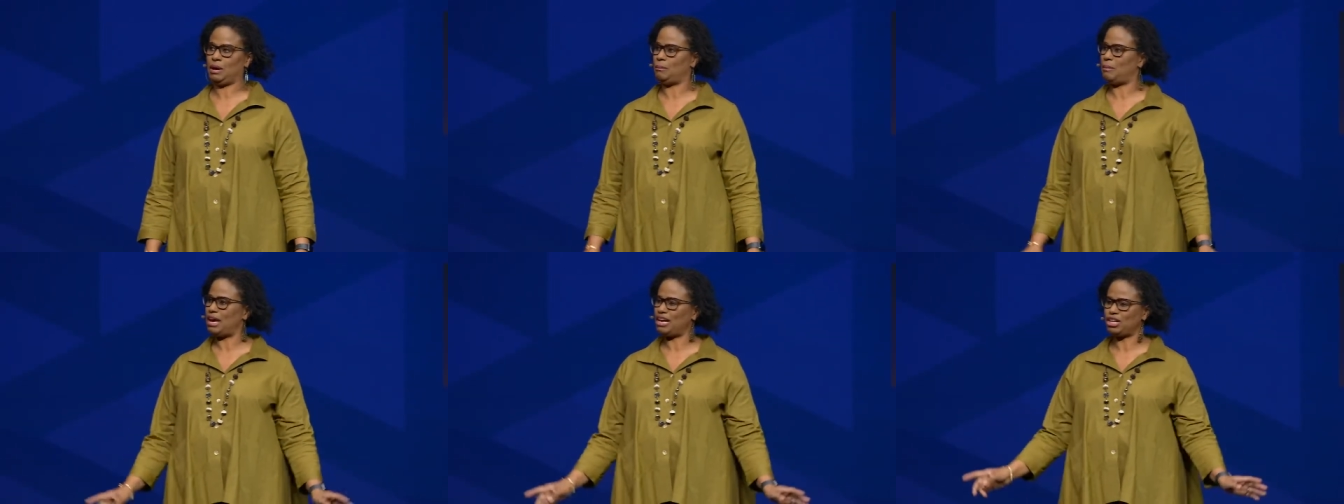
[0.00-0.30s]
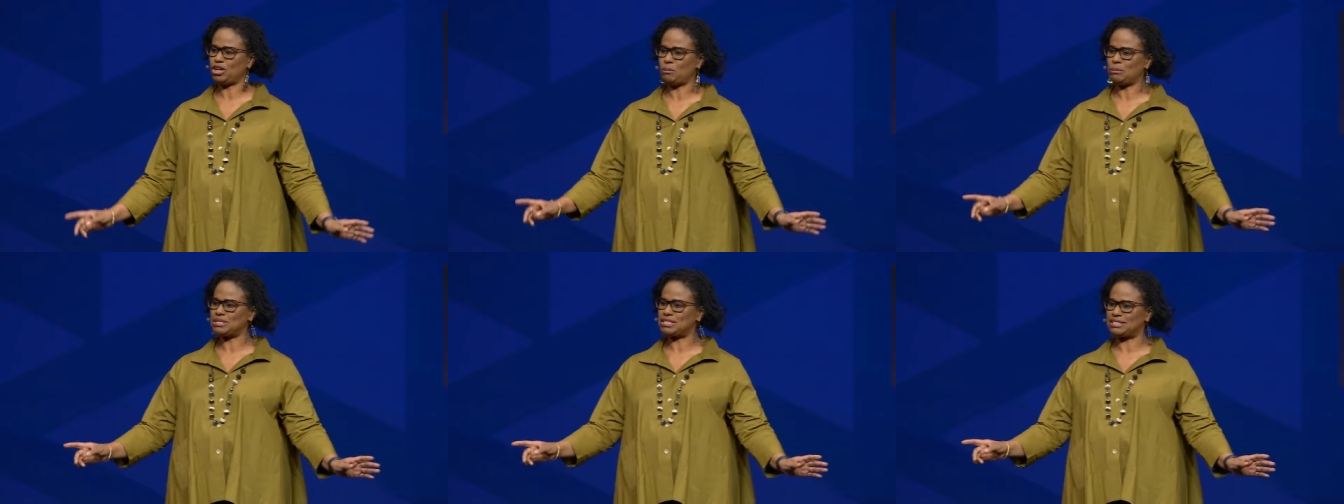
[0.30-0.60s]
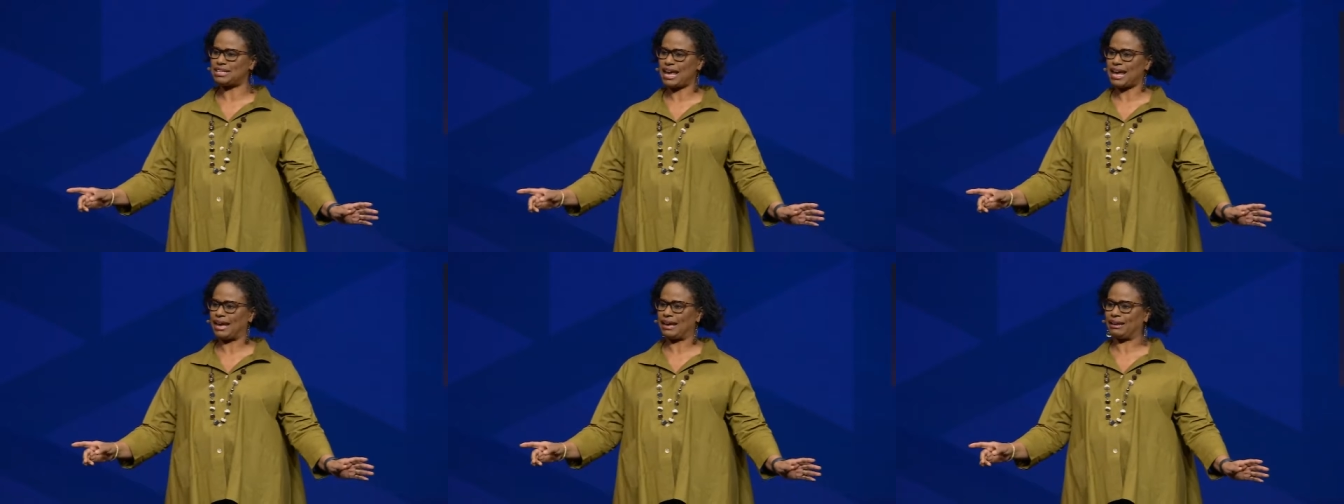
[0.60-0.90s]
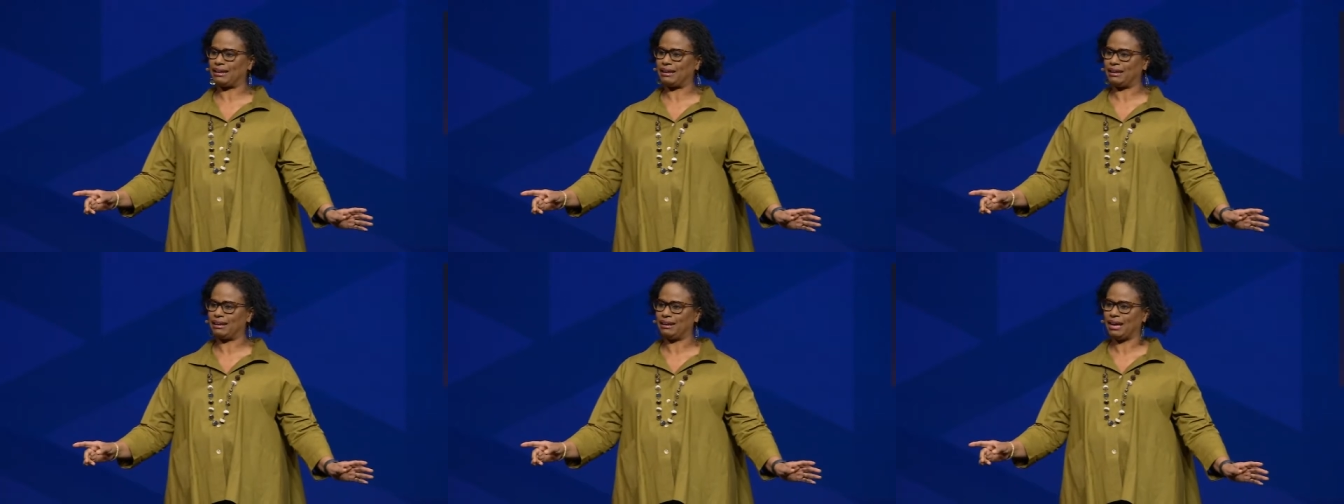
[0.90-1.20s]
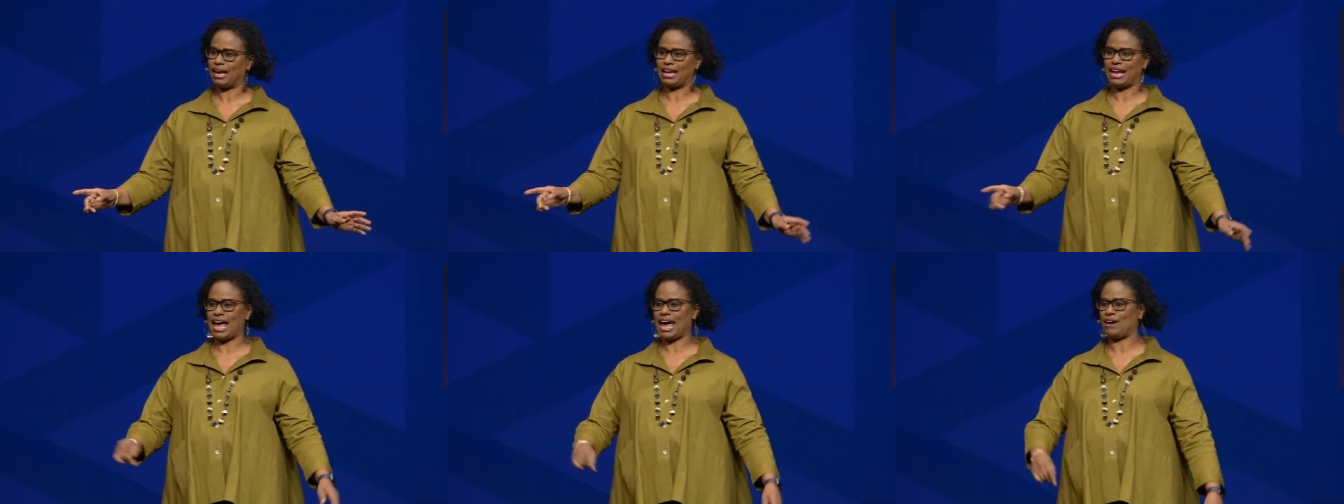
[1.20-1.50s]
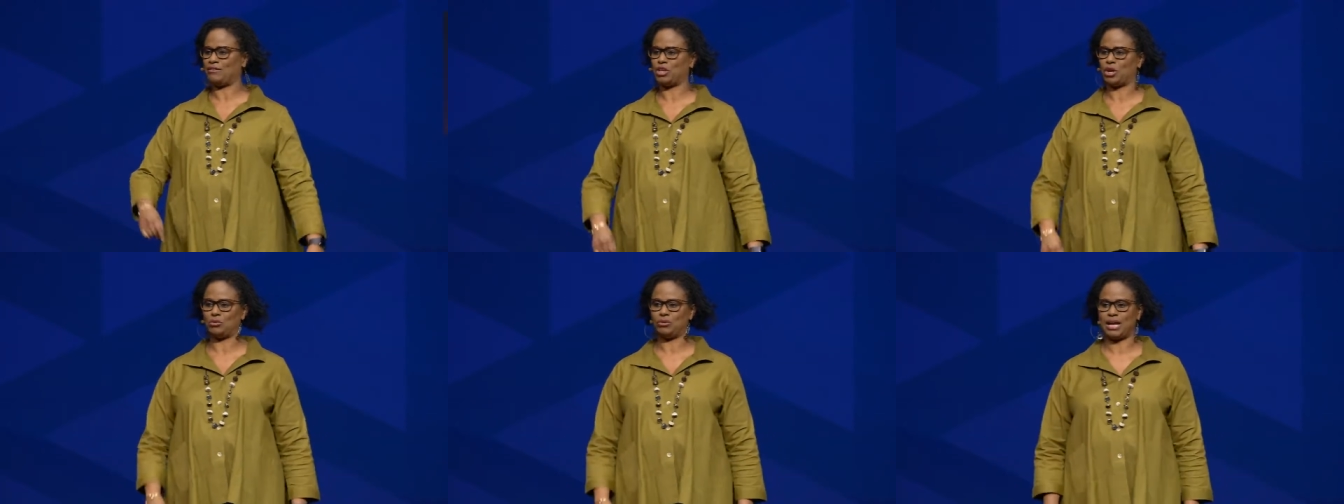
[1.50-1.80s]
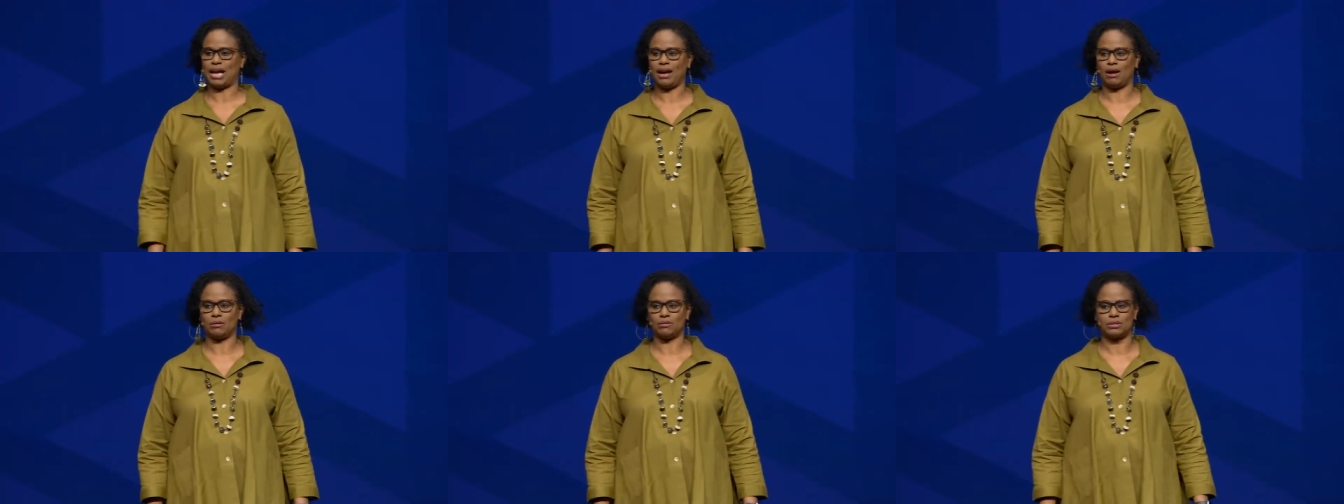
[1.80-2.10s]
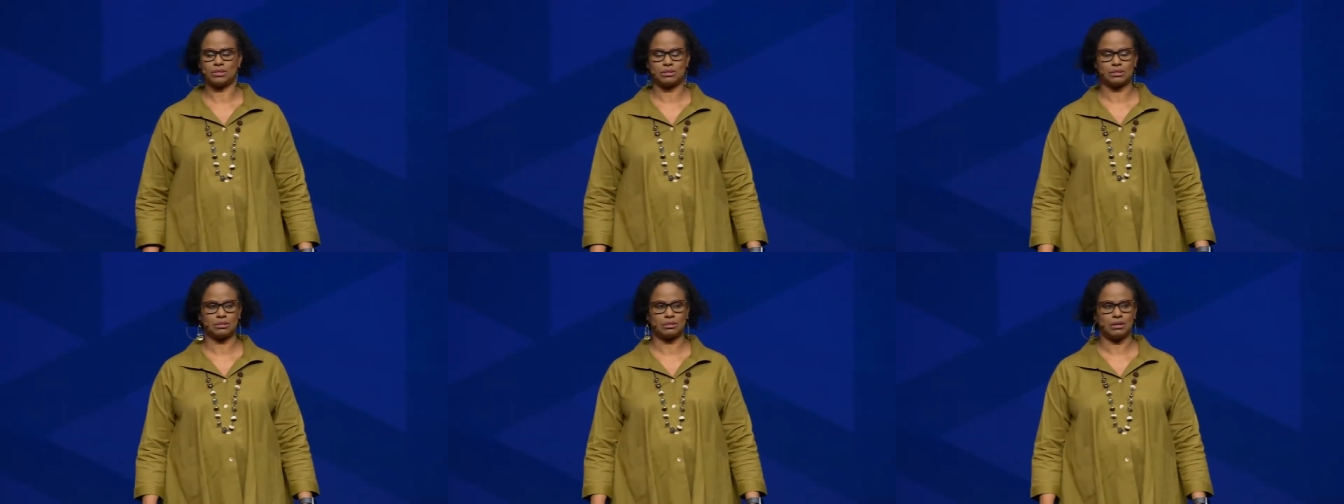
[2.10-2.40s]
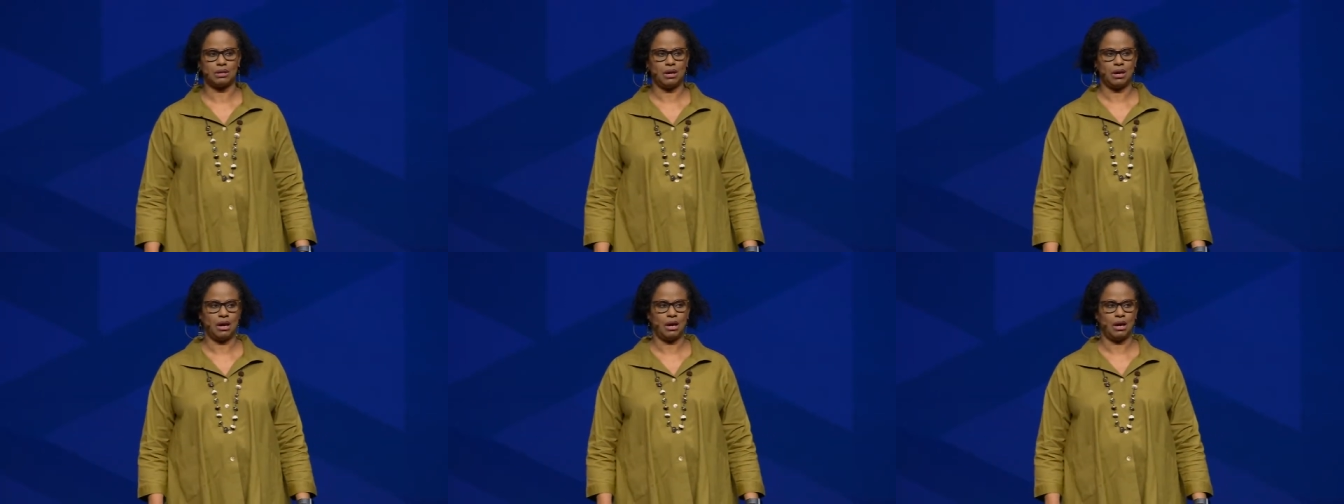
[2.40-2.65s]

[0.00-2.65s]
Make no mistake and have no doubts.